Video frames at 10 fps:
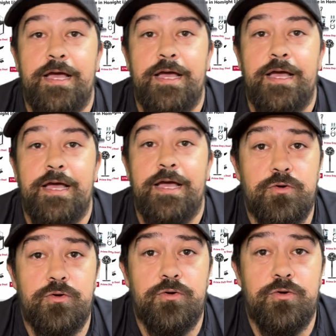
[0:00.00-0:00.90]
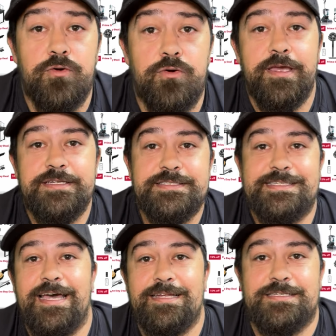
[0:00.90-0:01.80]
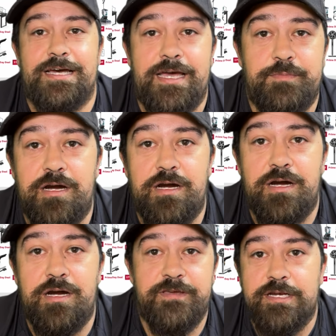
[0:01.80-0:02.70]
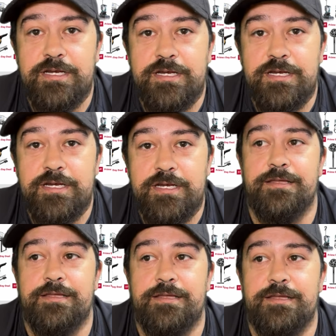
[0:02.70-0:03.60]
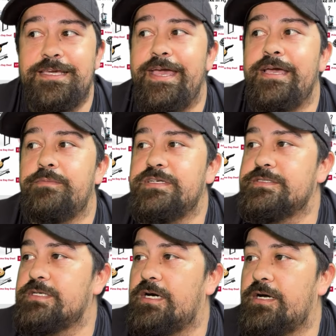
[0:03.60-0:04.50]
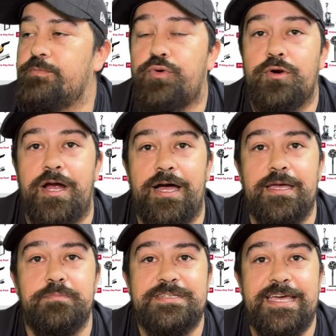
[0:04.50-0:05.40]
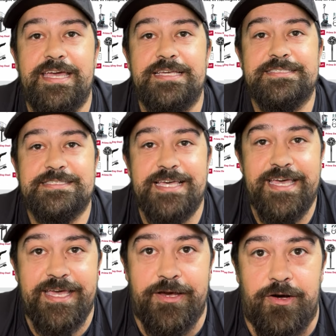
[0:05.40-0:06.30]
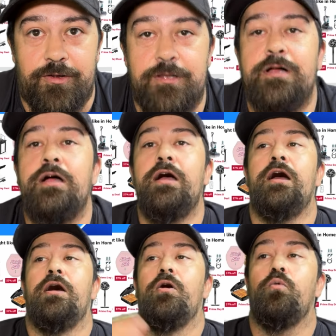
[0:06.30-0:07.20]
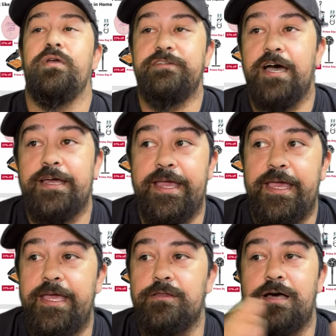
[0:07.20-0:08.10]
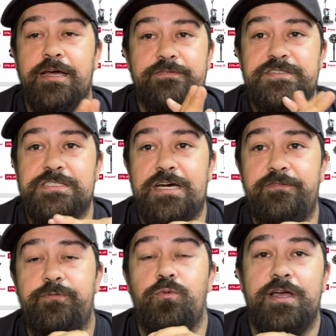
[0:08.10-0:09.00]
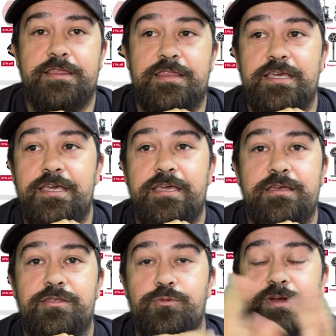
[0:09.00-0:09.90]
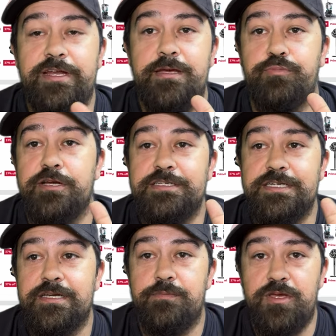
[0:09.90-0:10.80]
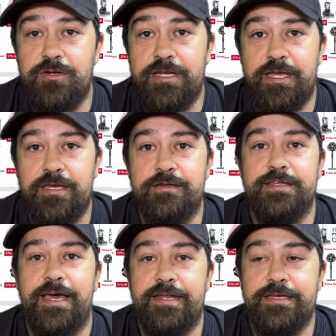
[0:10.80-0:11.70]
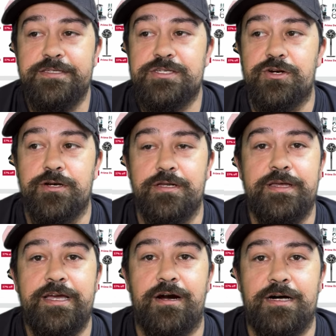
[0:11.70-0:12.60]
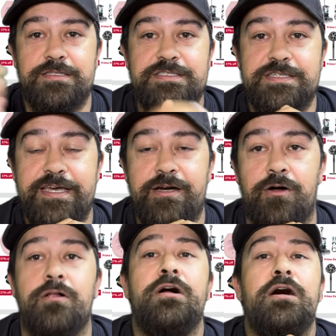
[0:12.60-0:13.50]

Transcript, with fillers: Hello! It is that time of year again, the Amazon Prime Day sale. We've got a lot of stuff with the three D printing community that is currently on sale.